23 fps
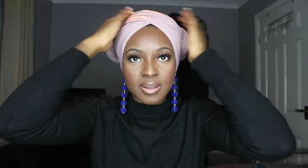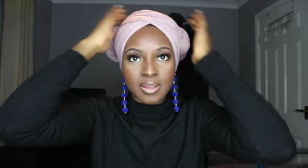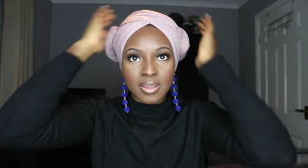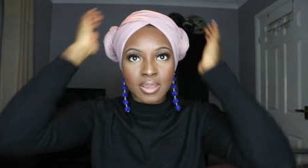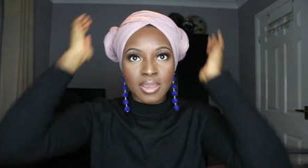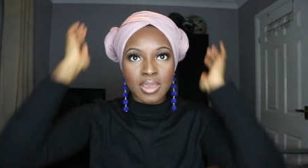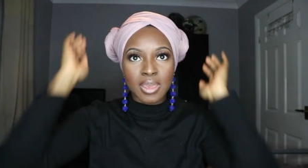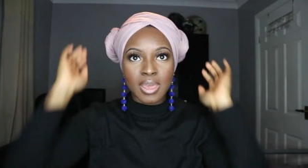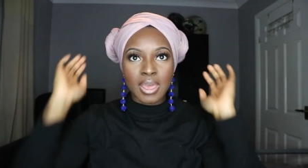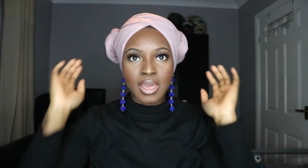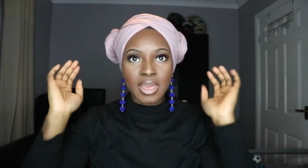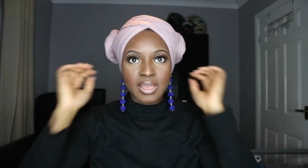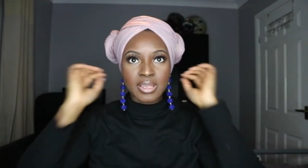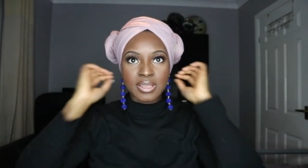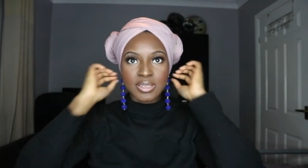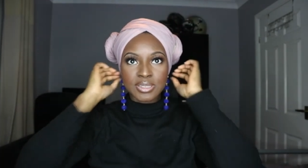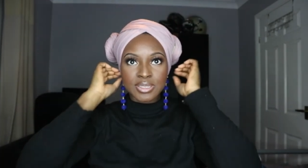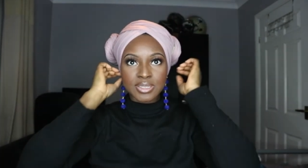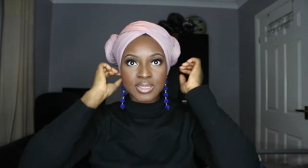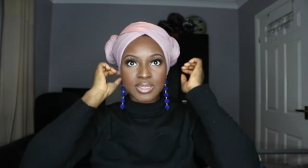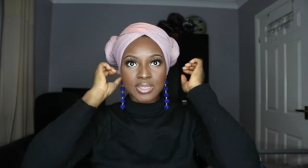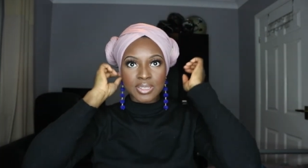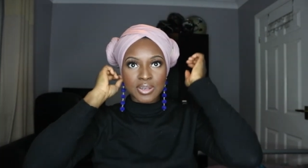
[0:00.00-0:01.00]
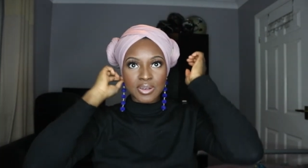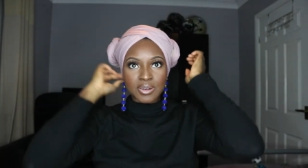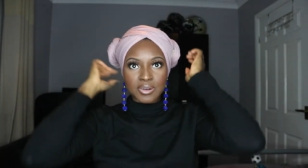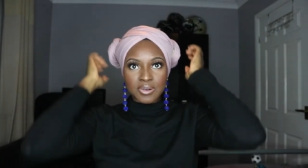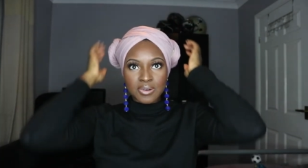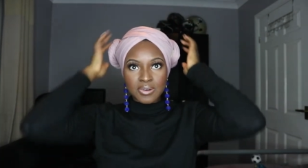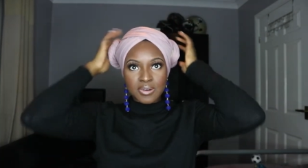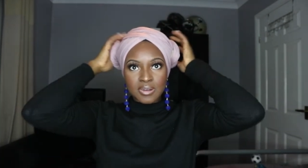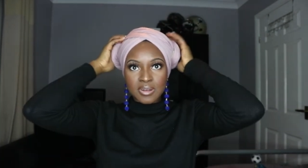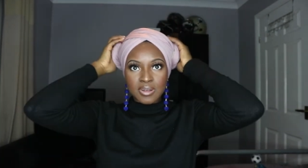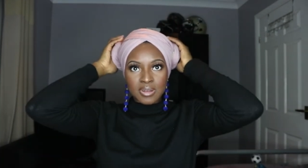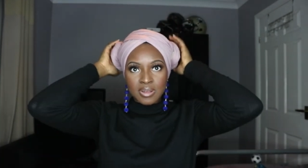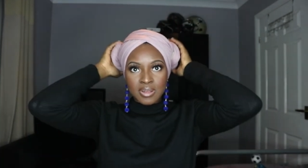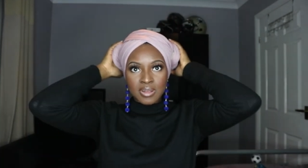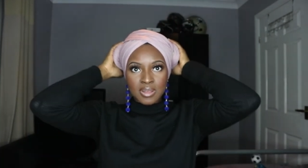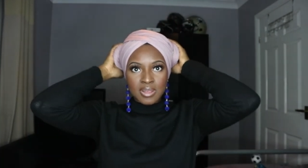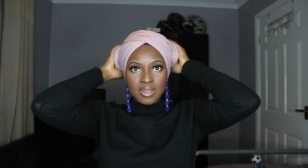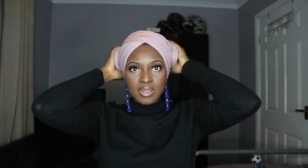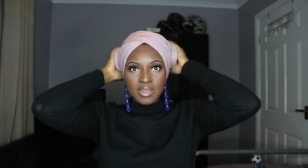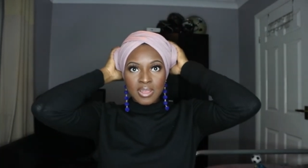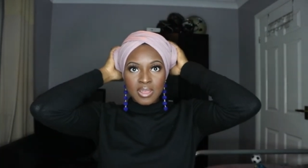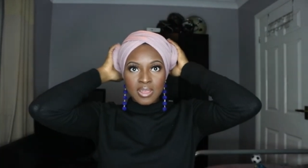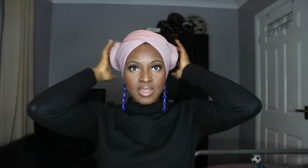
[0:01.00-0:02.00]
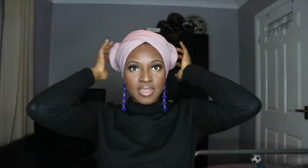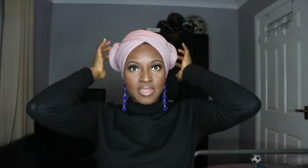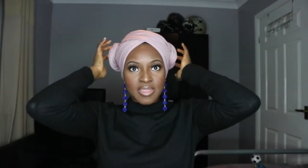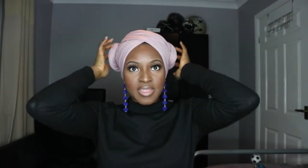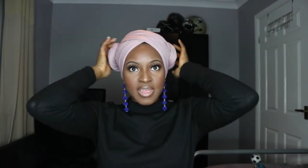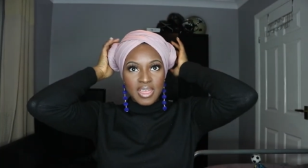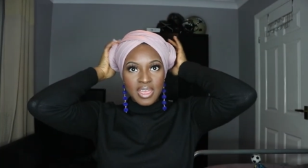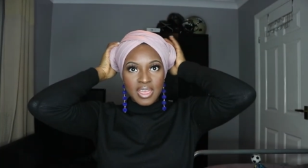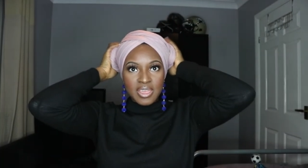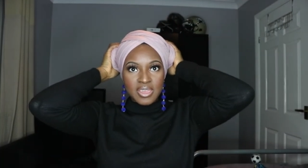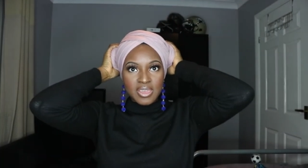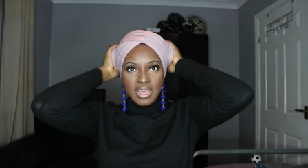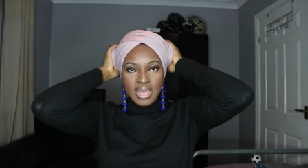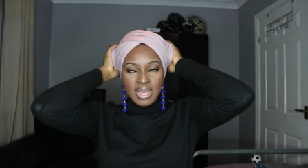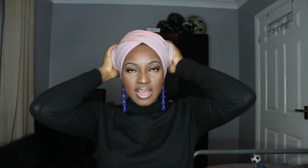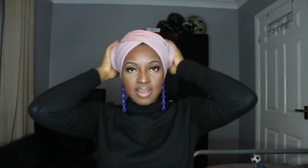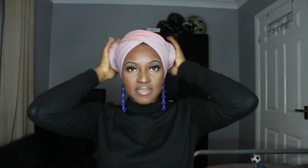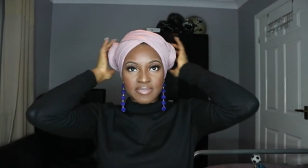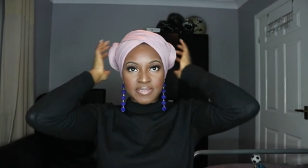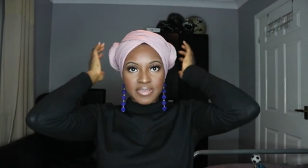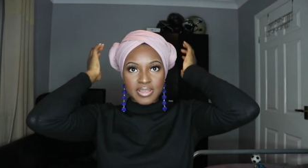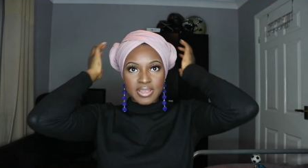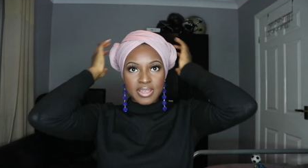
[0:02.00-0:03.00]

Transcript: Okay, so there you have